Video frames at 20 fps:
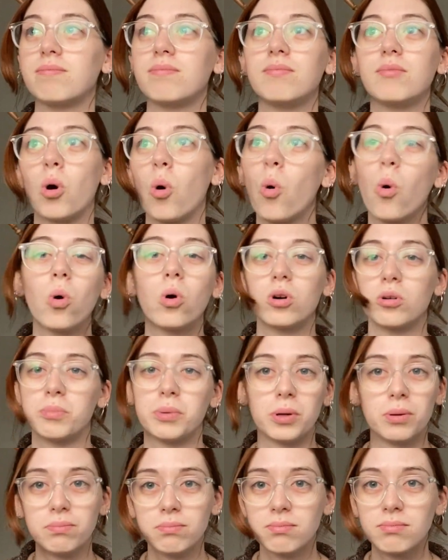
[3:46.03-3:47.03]

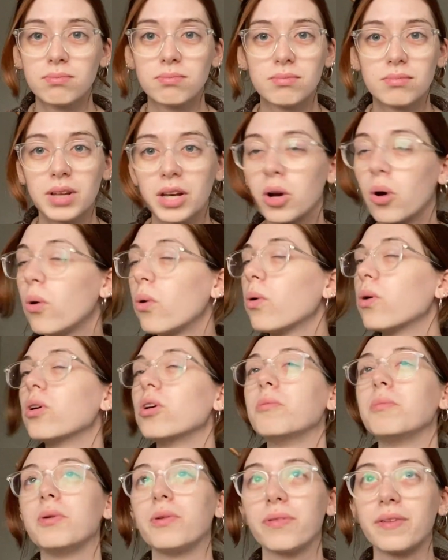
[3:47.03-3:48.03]
horrible, like
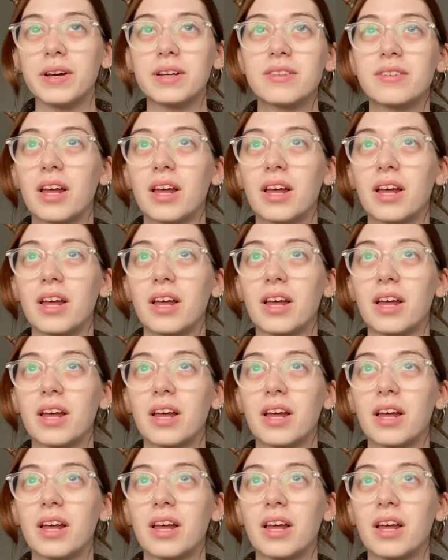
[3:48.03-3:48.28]
horrible things.